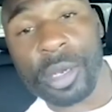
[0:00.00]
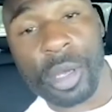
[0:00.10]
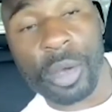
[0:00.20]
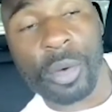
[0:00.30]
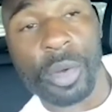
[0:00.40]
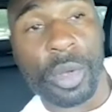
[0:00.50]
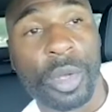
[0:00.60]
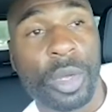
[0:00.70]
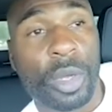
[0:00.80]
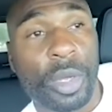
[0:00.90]
you
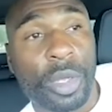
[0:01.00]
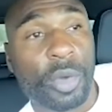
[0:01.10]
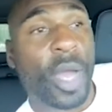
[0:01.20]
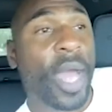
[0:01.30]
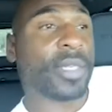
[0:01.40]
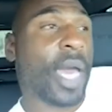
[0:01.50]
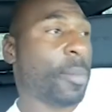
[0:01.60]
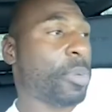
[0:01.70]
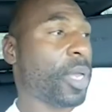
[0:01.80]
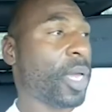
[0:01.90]
guys got to
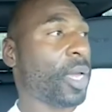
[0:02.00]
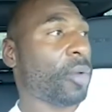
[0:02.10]
play.